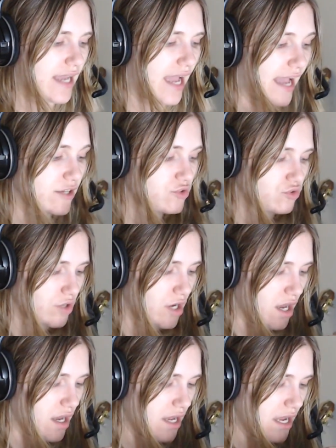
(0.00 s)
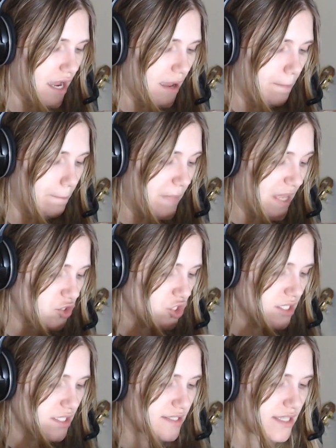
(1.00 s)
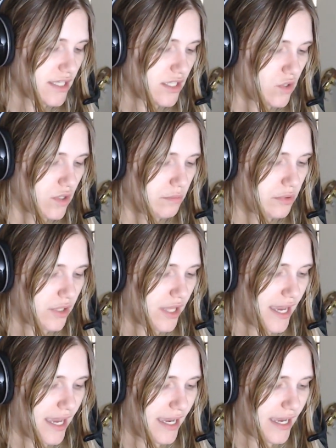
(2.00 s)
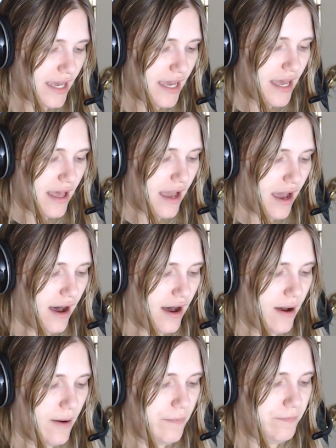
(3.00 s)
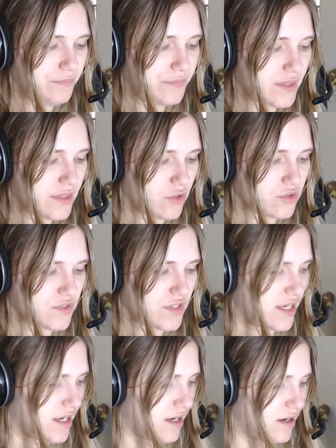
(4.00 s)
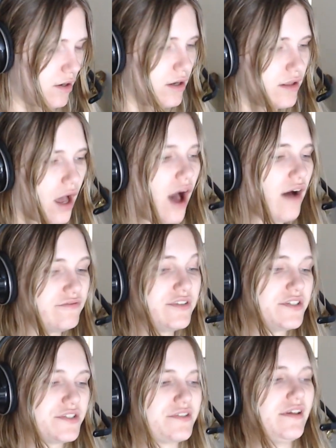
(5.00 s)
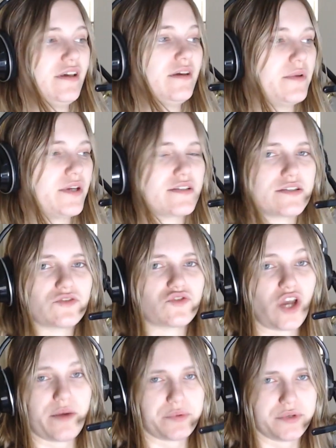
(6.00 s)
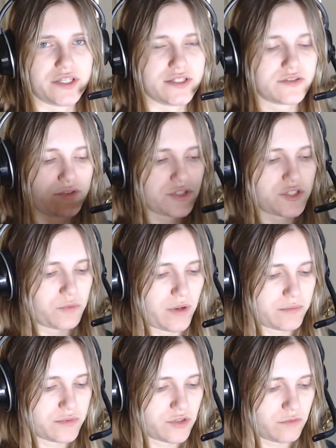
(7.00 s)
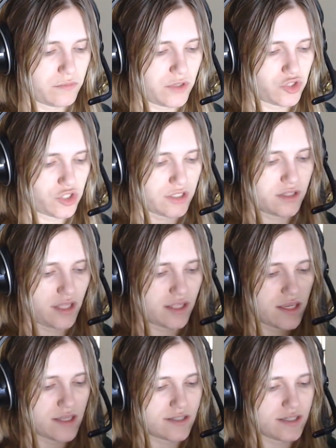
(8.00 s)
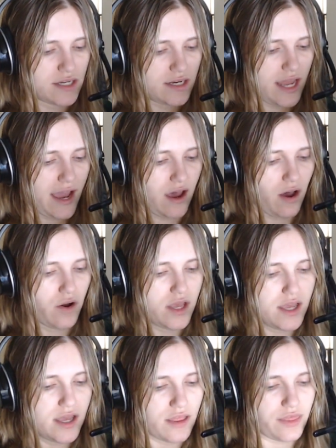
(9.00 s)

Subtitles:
like, extra missions that you can play. There's, like, obviously, because it's Japanese, there's a swimsuit mission that is in it now.